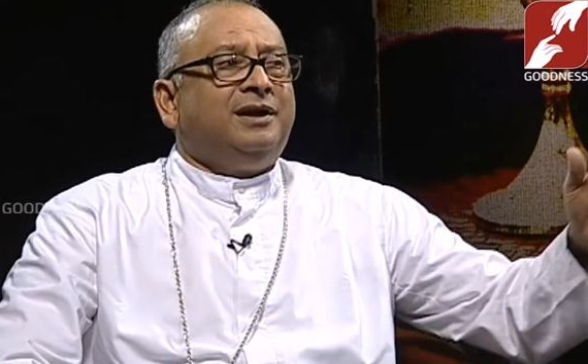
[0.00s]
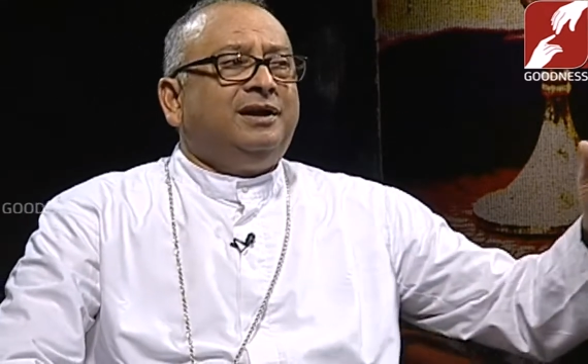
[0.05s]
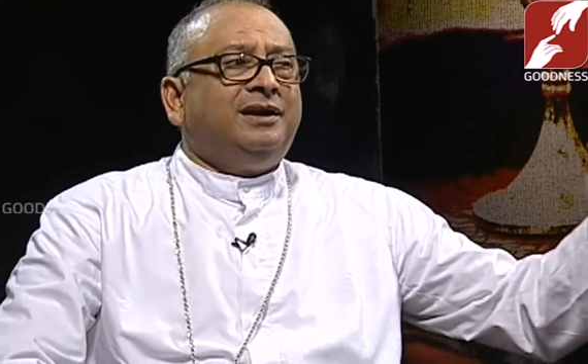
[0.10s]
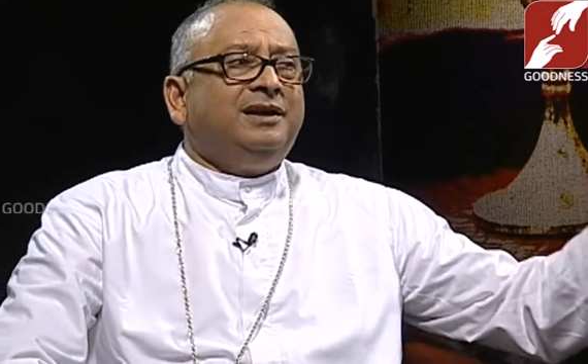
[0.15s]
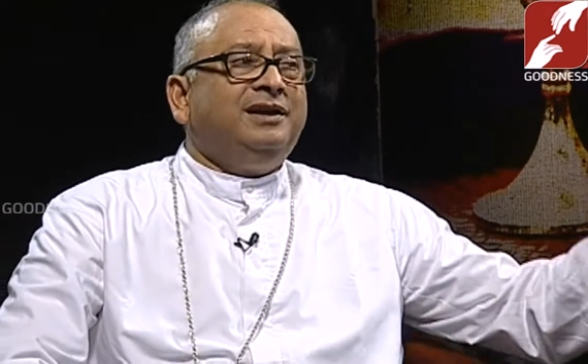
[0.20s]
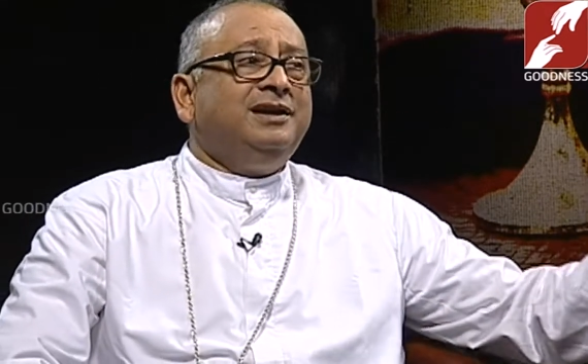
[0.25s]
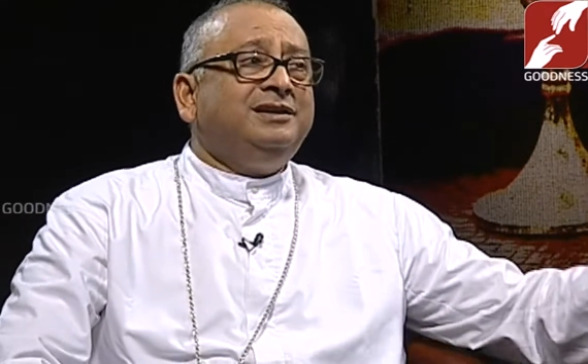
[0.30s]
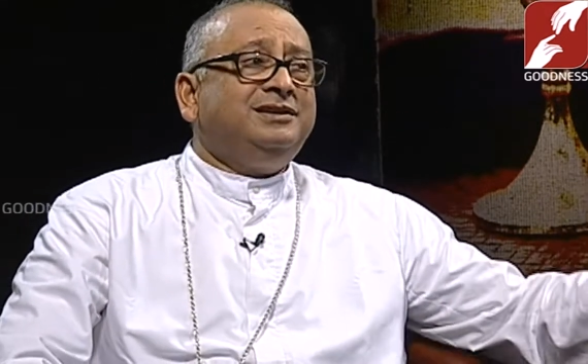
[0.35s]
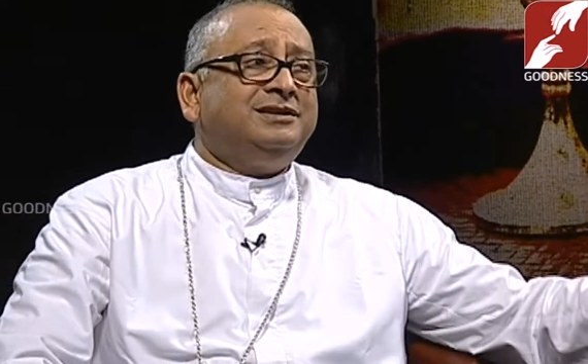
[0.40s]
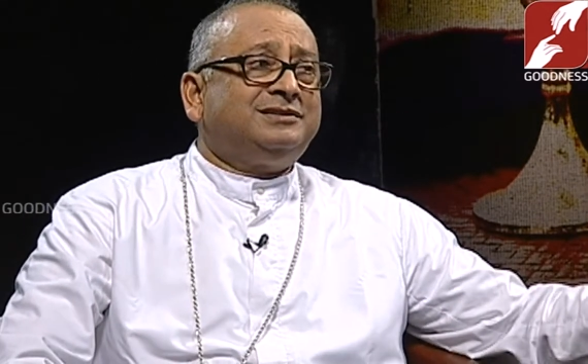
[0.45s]

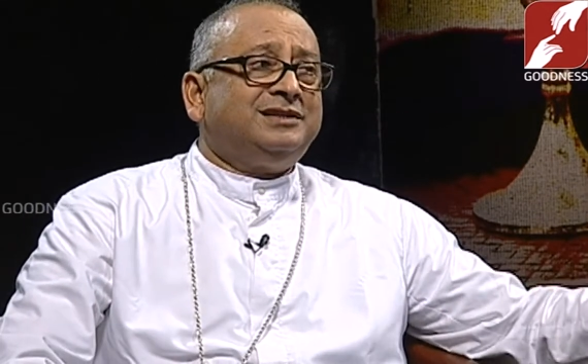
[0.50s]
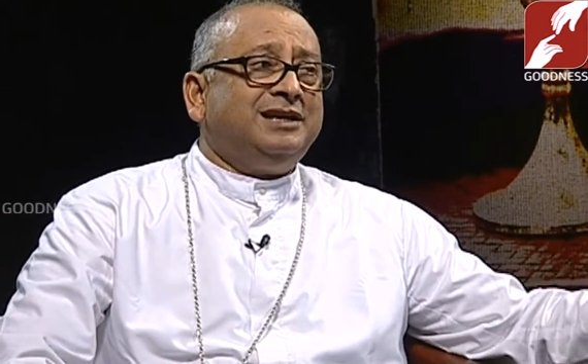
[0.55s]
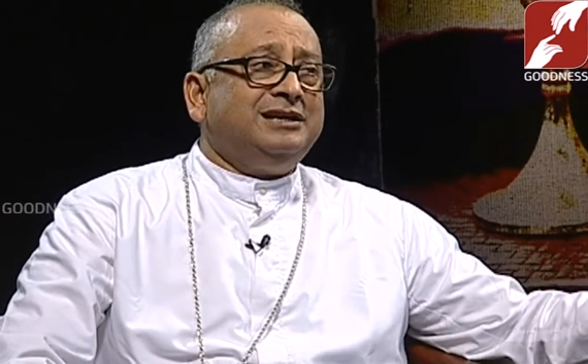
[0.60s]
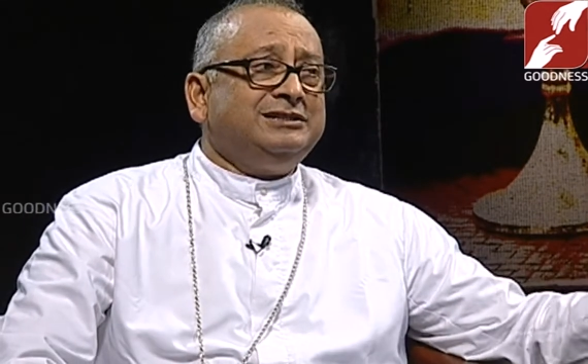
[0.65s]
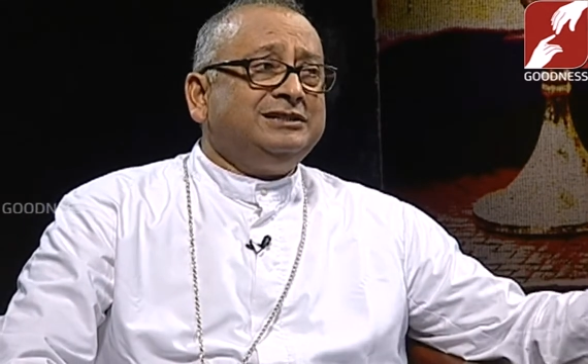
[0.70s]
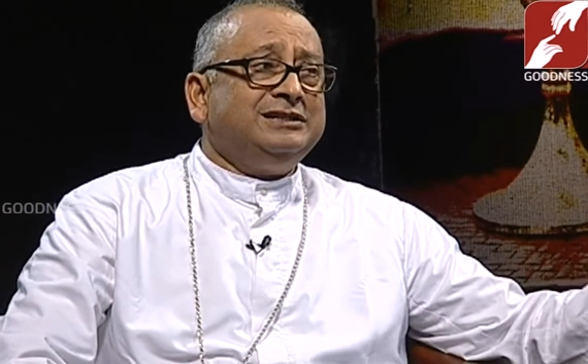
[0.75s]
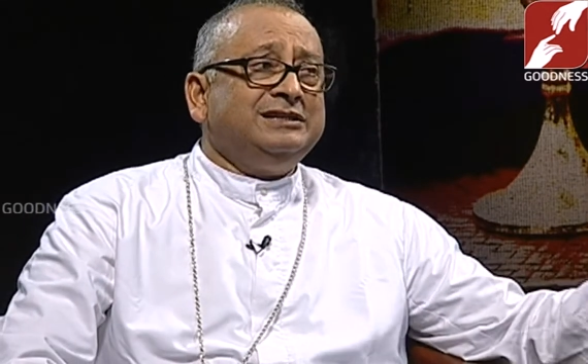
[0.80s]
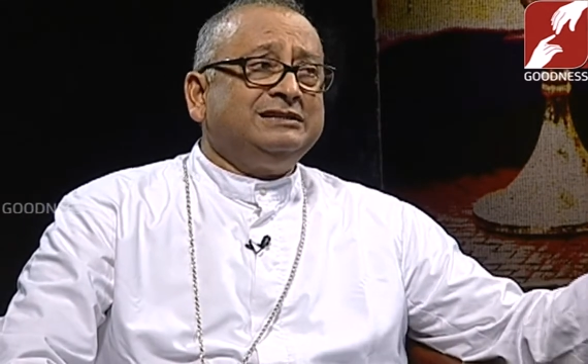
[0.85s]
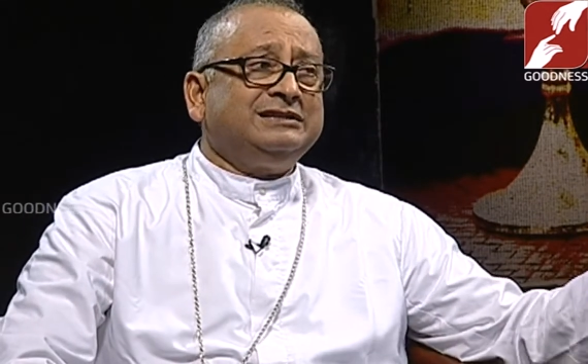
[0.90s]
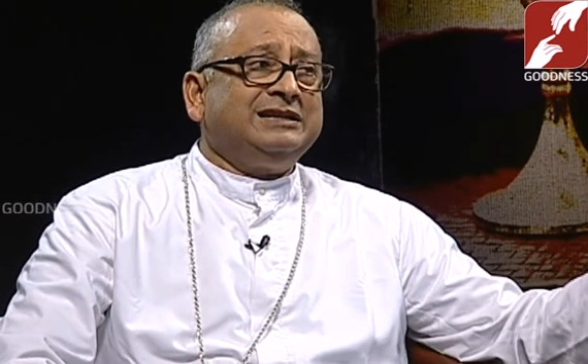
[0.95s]
each
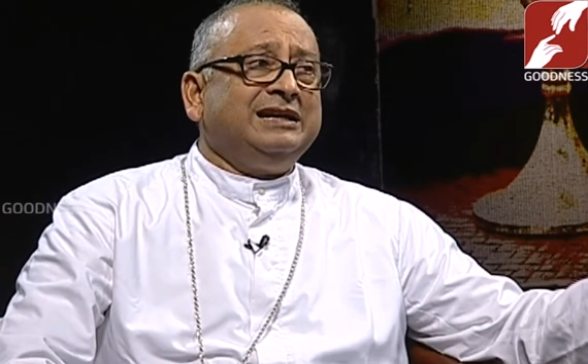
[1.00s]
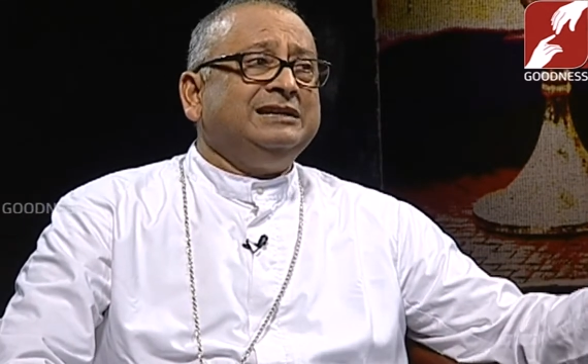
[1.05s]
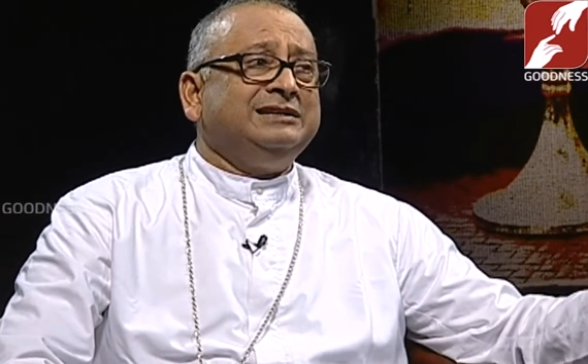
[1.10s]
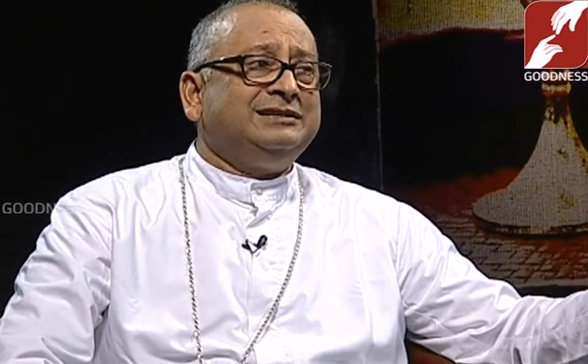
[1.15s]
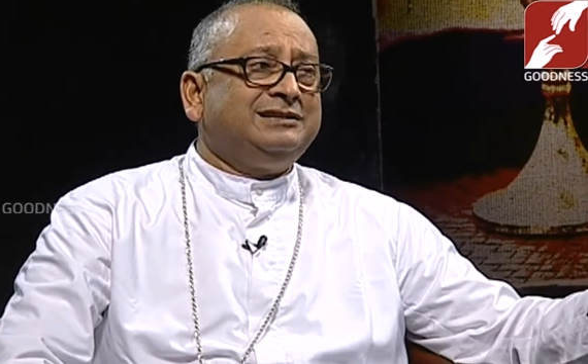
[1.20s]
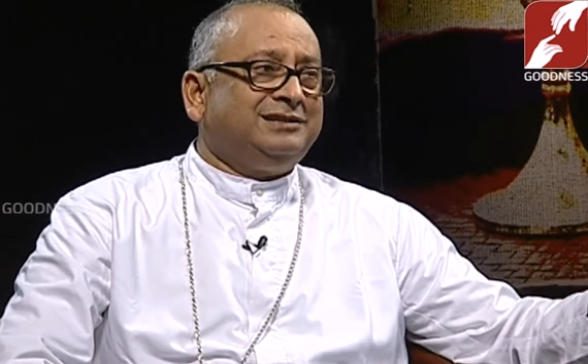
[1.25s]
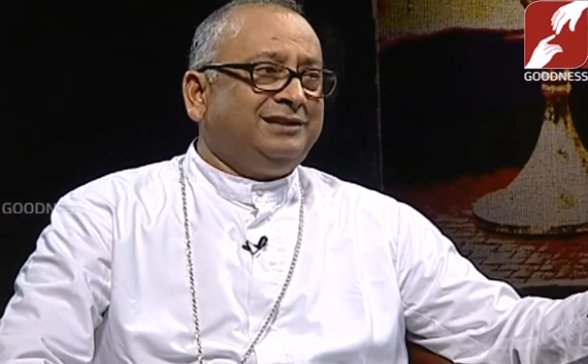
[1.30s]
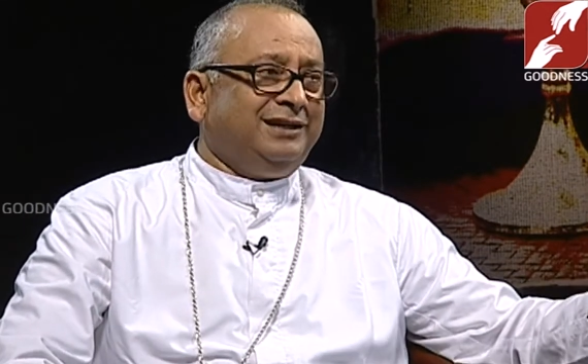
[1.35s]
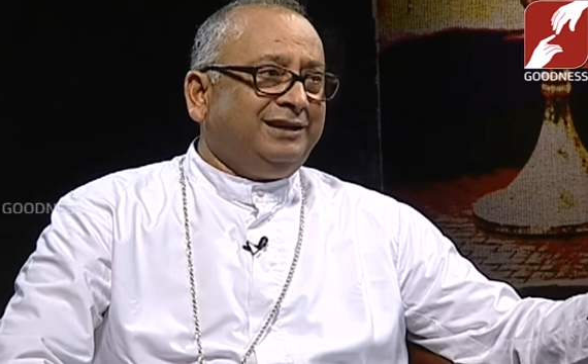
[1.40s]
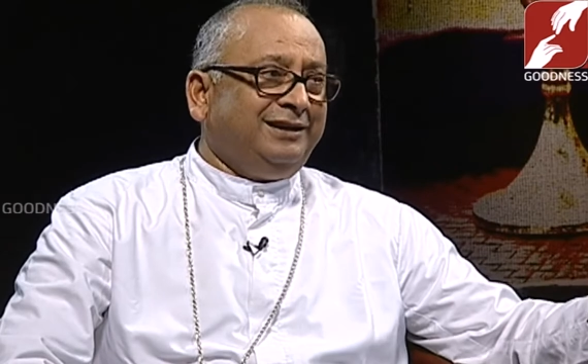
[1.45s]
sentence I
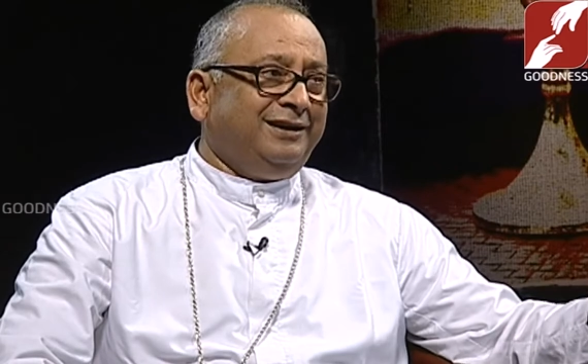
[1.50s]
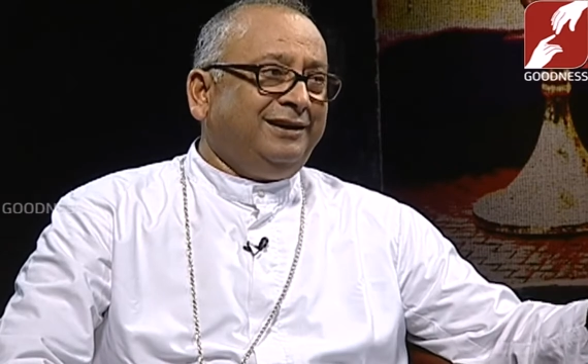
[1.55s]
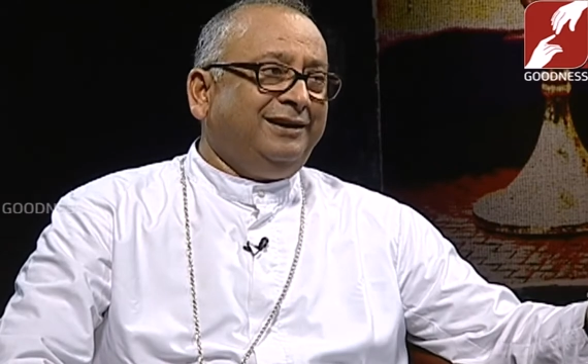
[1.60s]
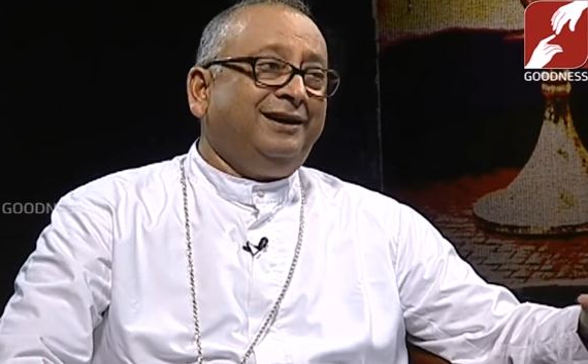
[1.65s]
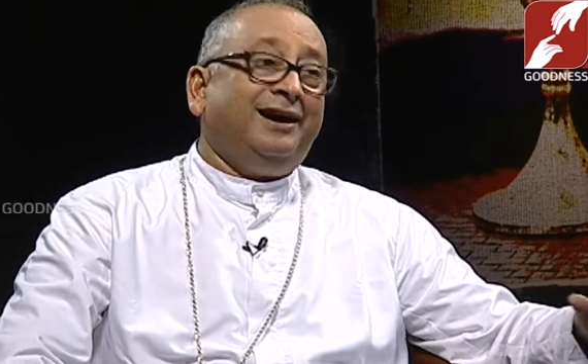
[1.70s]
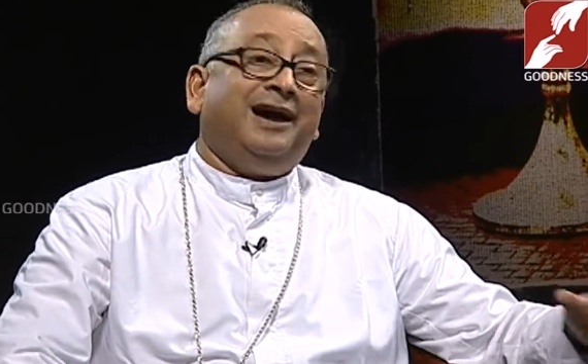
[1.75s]
say